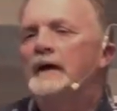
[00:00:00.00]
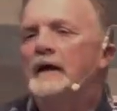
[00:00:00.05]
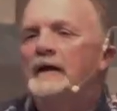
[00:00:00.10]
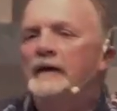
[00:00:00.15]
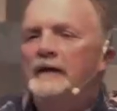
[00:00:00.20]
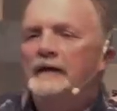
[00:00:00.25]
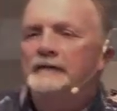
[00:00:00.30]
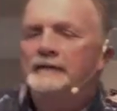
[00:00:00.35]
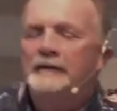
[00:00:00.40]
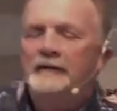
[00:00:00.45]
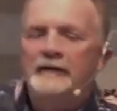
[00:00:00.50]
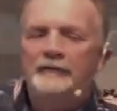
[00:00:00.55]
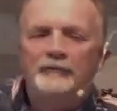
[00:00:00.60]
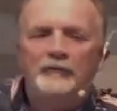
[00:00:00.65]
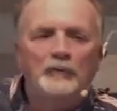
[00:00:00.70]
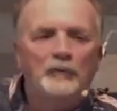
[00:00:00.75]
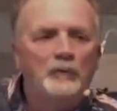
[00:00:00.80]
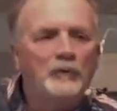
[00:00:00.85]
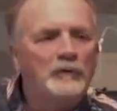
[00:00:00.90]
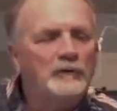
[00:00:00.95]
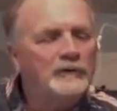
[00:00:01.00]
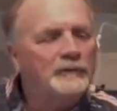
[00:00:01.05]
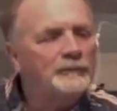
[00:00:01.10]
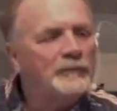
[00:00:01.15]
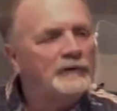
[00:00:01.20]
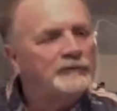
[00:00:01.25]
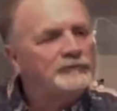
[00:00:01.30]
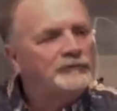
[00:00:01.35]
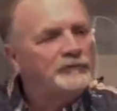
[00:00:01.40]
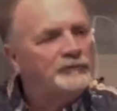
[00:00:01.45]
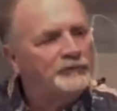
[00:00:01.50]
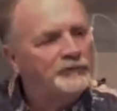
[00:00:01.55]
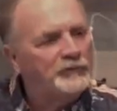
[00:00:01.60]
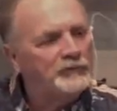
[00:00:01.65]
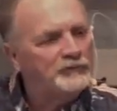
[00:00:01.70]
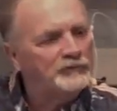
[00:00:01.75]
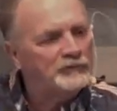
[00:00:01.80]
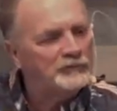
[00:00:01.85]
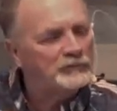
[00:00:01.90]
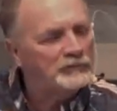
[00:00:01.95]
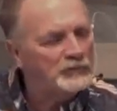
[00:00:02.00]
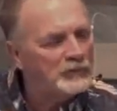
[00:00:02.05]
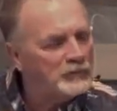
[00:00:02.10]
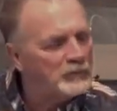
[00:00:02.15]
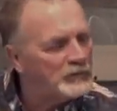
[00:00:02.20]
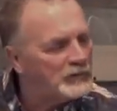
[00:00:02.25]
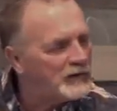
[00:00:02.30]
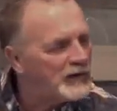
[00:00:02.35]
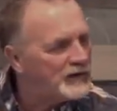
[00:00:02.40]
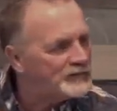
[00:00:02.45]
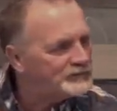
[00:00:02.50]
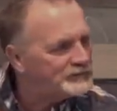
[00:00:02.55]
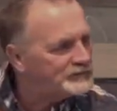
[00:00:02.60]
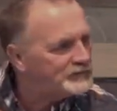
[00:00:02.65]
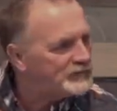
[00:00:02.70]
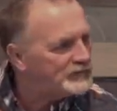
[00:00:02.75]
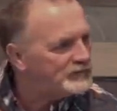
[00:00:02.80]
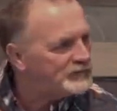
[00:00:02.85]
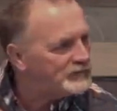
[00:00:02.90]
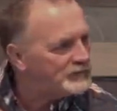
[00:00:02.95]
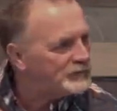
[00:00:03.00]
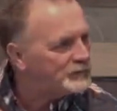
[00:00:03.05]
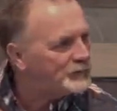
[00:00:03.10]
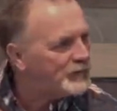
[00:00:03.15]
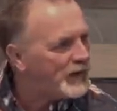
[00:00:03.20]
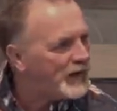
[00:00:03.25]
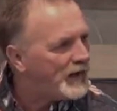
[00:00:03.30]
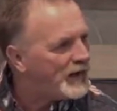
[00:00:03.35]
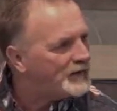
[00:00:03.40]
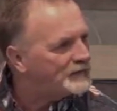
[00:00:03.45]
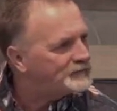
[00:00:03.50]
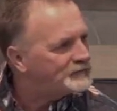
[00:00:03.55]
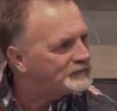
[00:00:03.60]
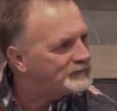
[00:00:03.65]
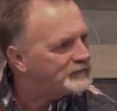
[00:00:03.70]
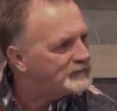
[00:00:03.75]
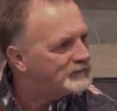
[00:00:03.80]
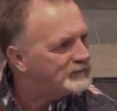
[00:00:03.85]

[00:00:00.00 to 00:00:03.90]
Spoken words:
and if you're worried about your future, look what God's done in your past.